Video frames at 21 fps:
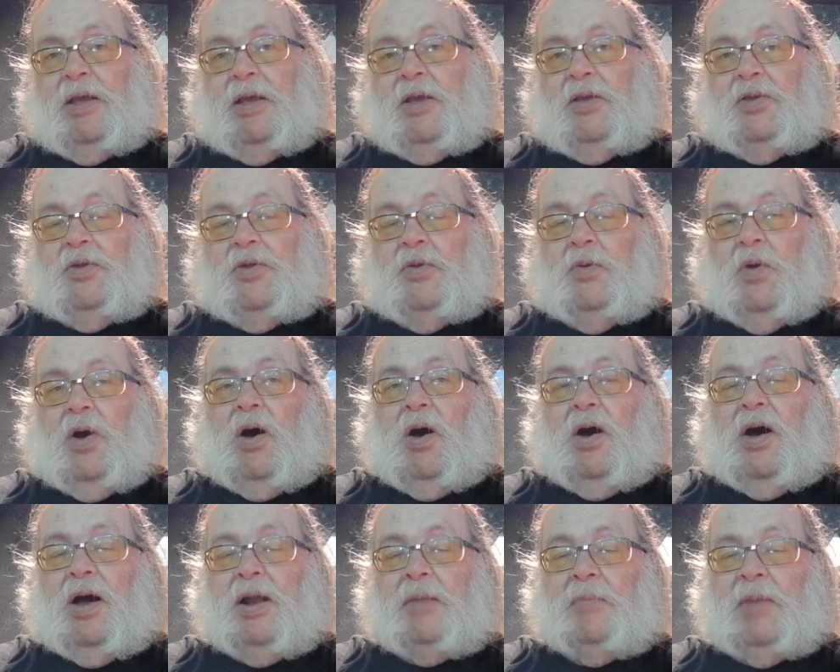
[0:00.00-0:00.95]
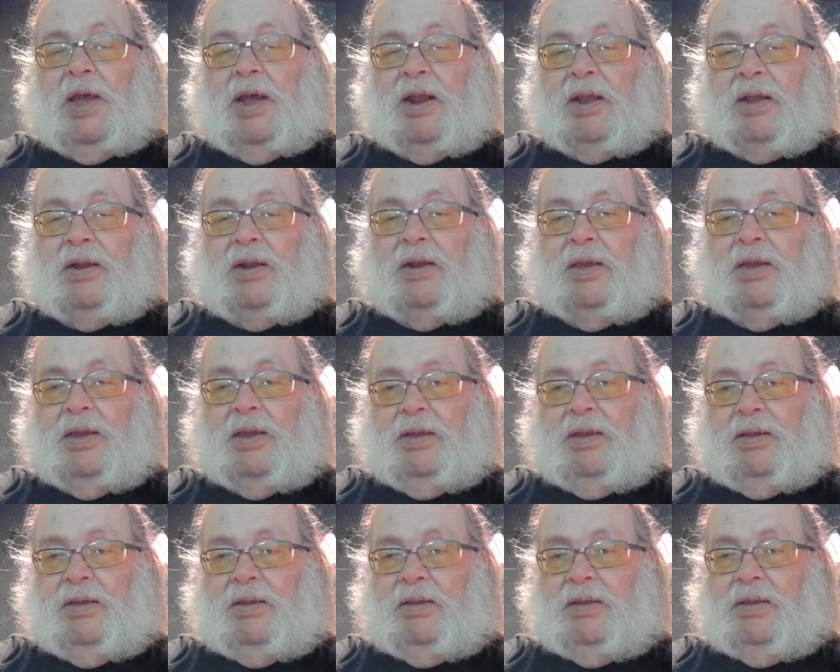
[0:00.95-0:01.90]
you automatically
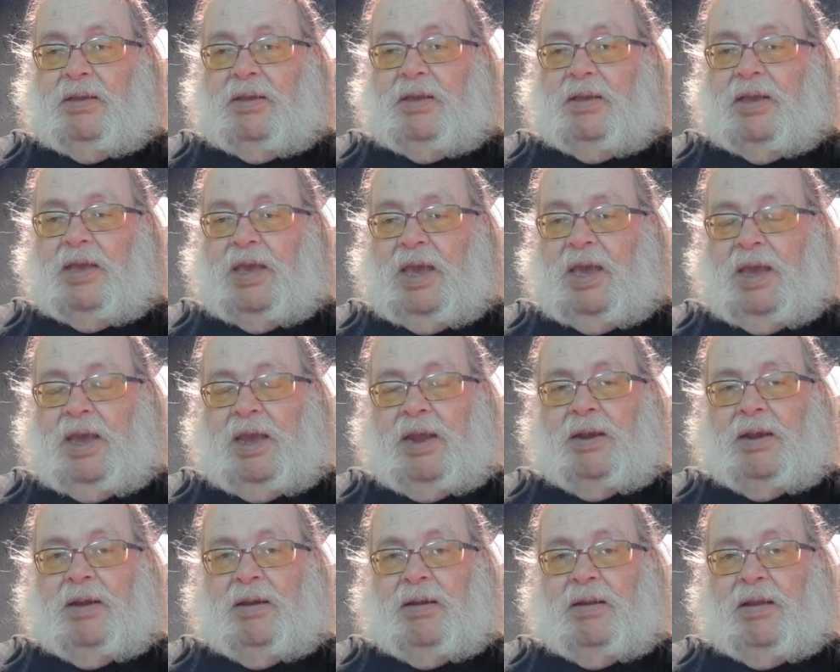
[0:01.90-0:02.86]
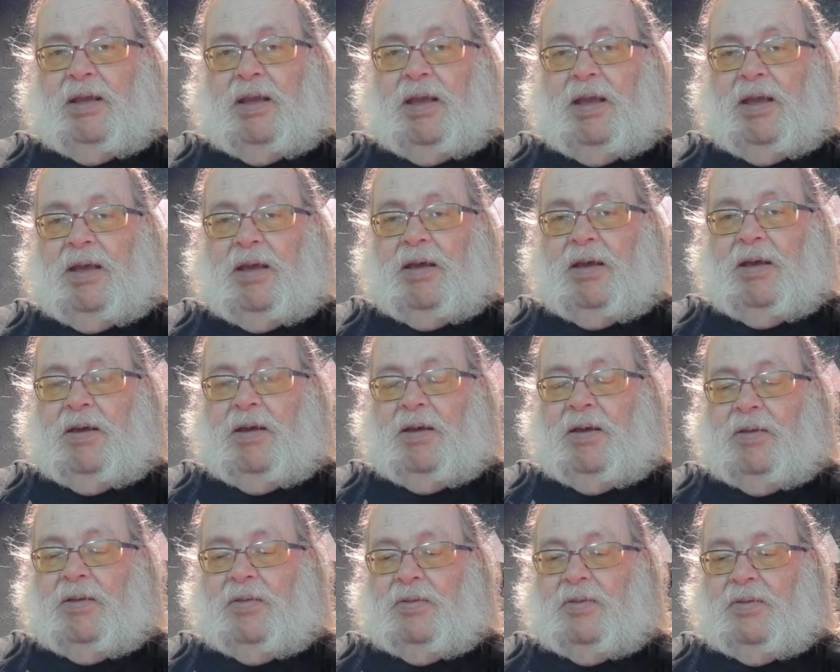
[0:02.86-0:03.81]
gain
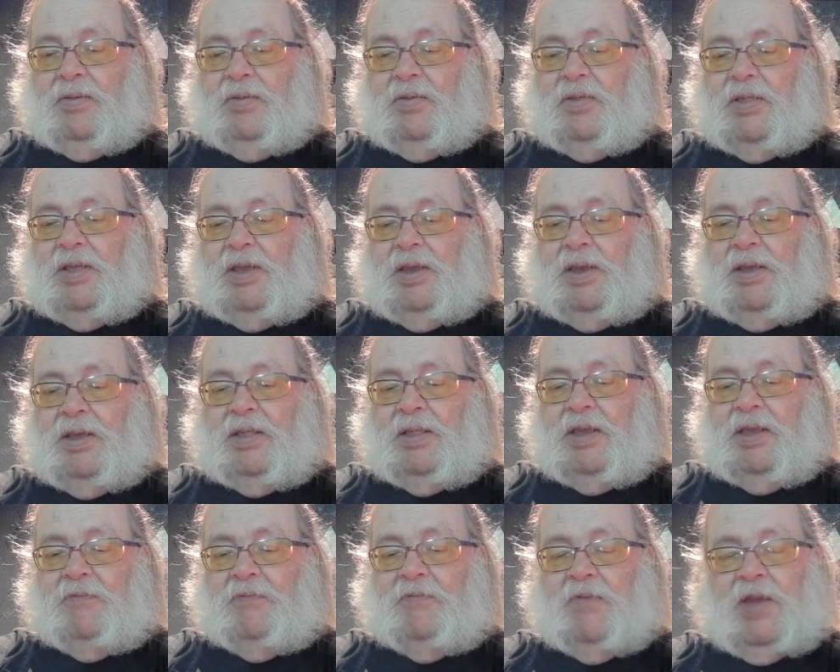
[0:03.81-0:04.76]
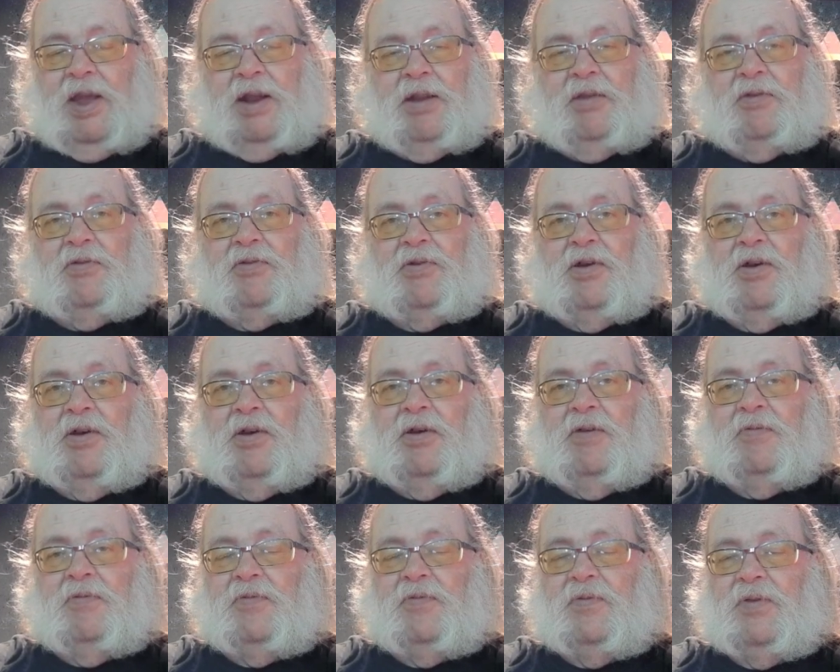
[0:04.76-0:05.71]
uh, the advantage
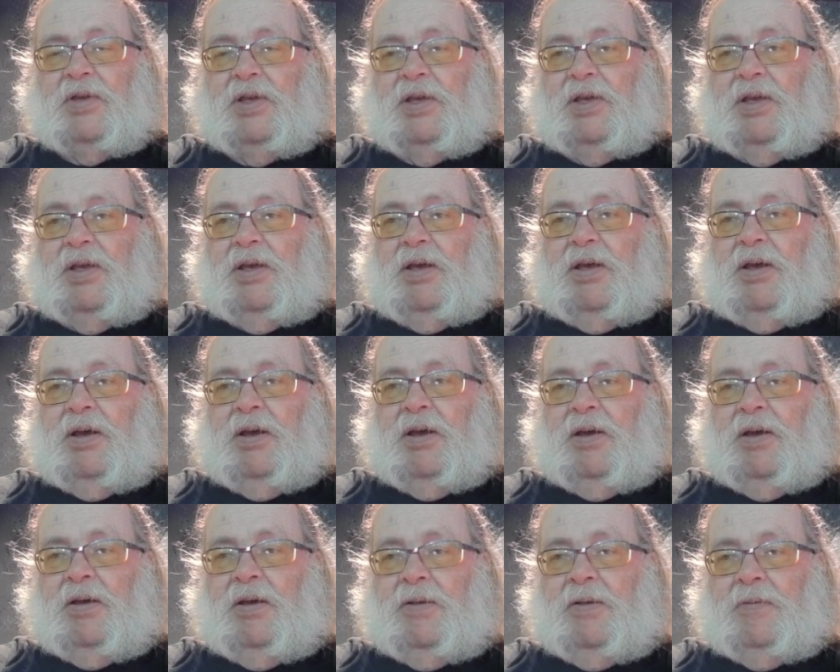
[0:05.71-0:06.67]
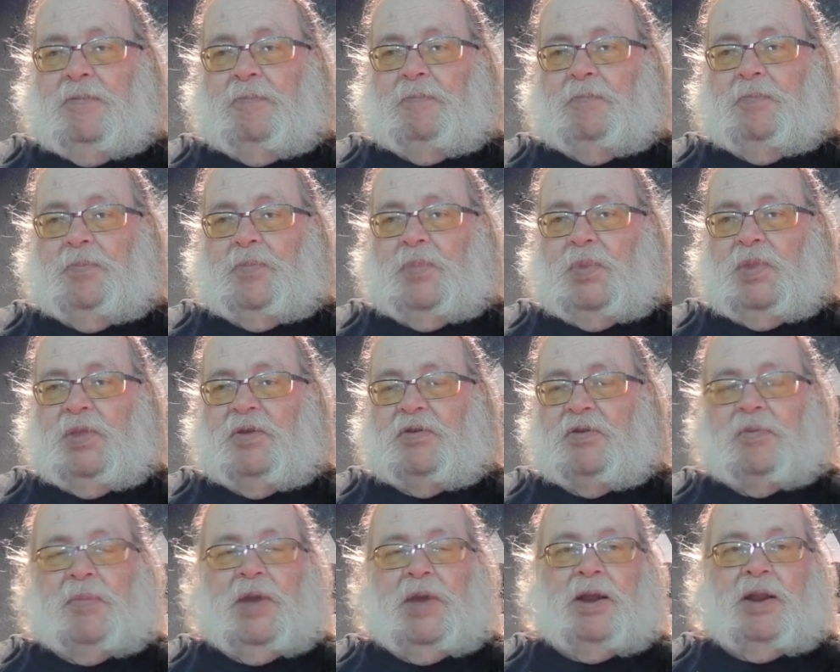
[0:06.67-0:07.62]
of uh, the
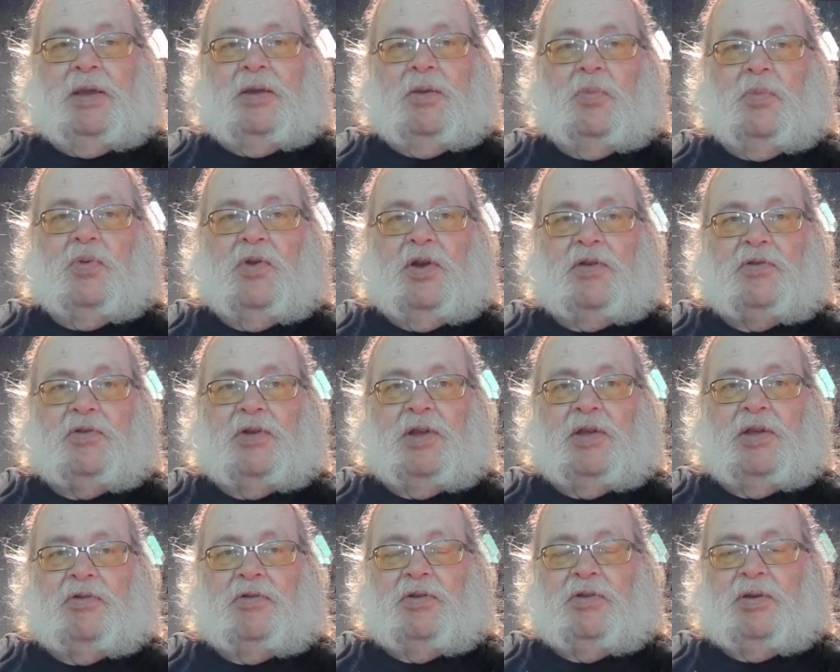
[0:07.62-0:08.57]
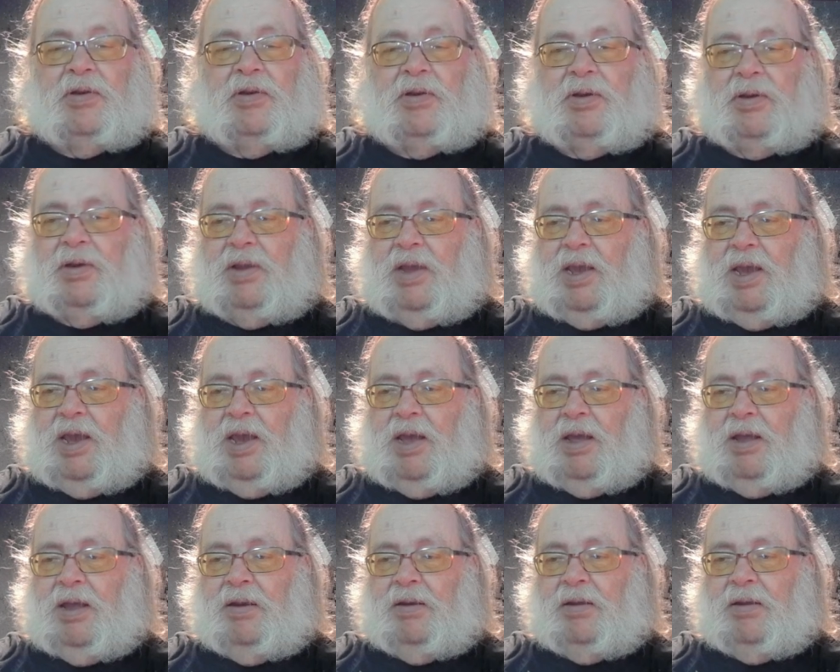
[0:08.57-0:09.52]
semantic compression engine
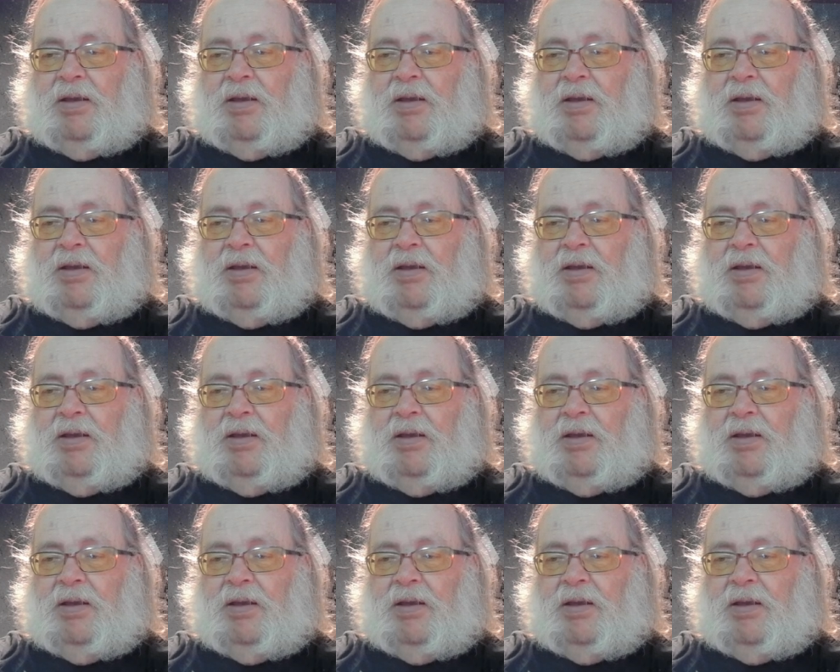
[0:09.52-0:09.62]
and